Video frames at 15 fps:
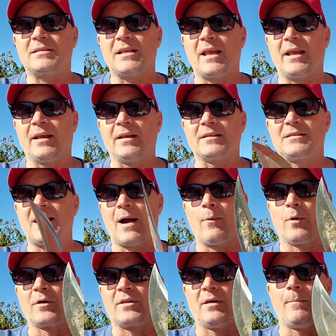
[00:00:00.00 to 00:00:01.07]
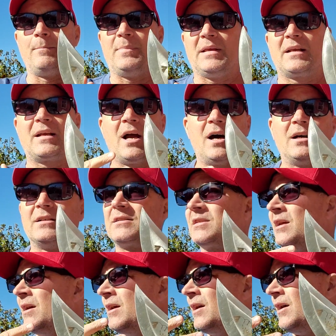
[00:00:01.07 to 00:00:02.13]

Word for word: saying it's not worth it because